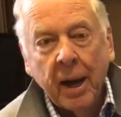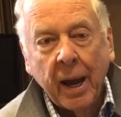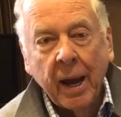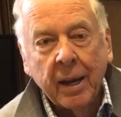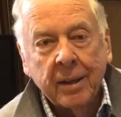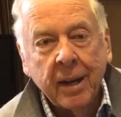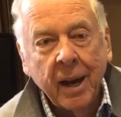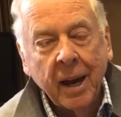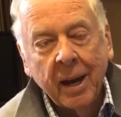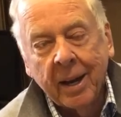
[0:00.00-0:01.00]
And,
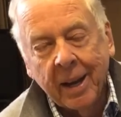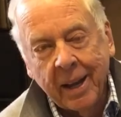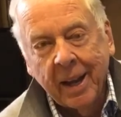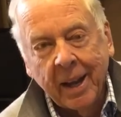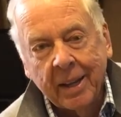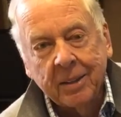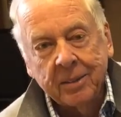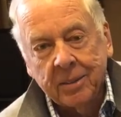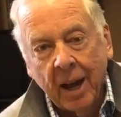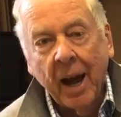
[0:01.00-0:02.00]
uh,
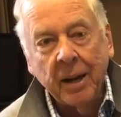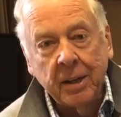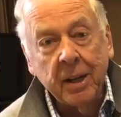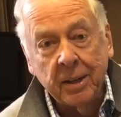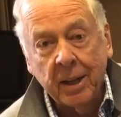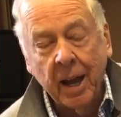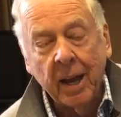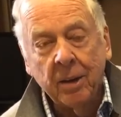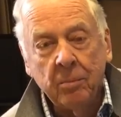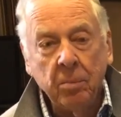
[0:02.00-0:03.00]
and I did
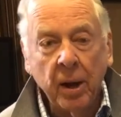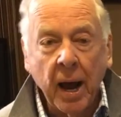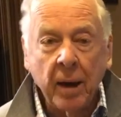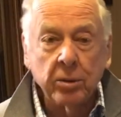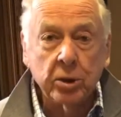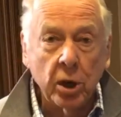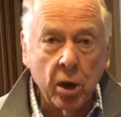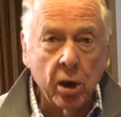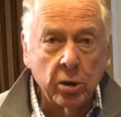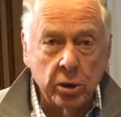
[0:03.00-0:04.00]
that, but I was the
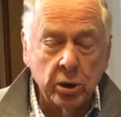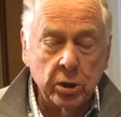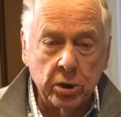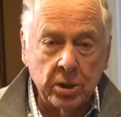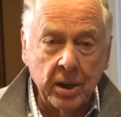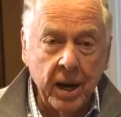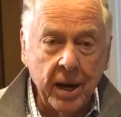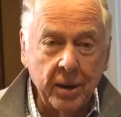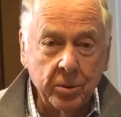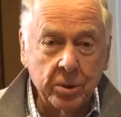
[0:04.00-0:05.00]
largest,
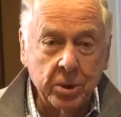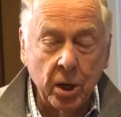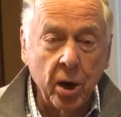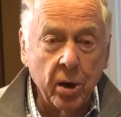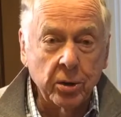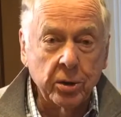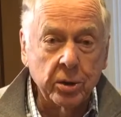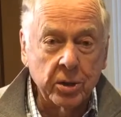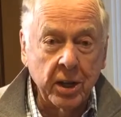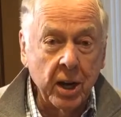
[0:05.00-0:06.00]
I was the
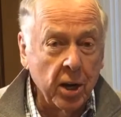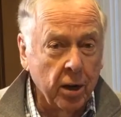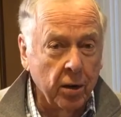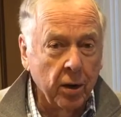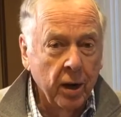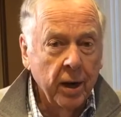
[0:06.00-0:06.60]
largest carrier.